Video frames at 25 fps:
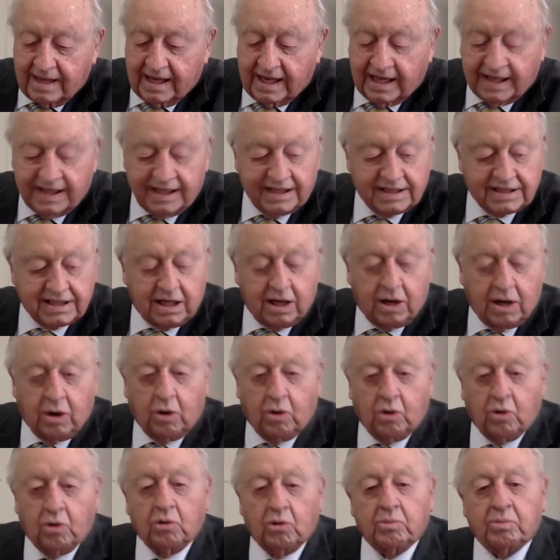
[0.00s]
And there's a
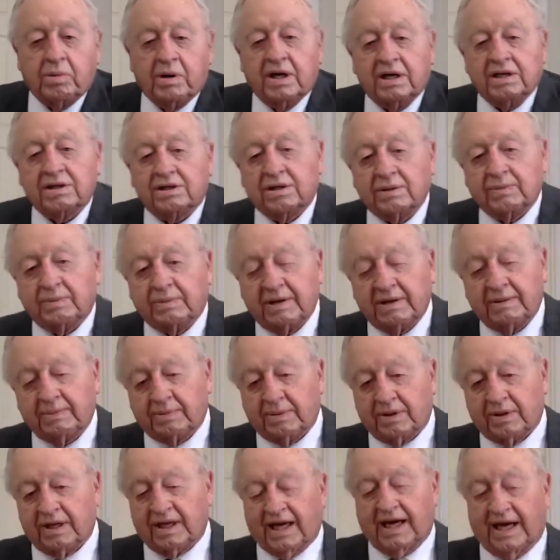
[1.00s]
whole bunch of
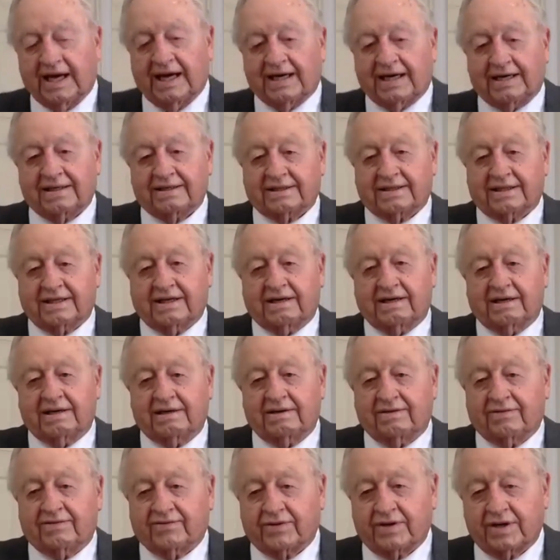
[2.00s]
people out there
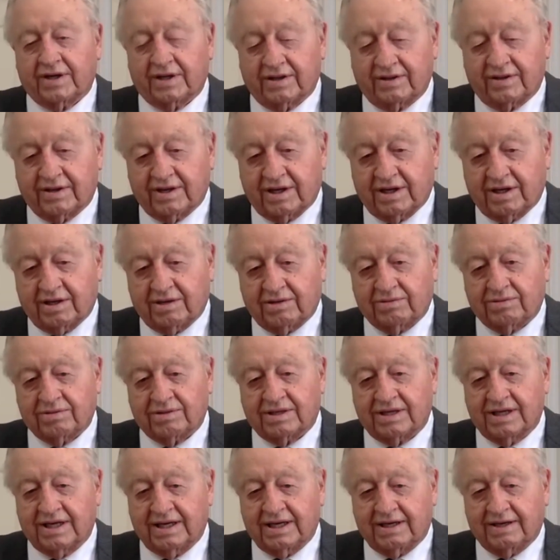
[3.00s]
in the front of the
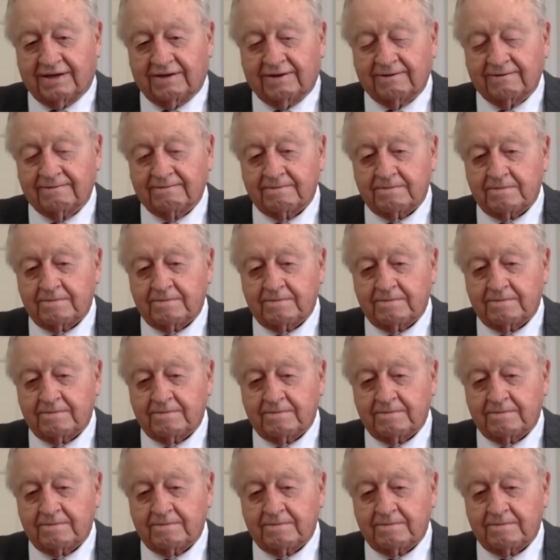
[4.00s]
hotel.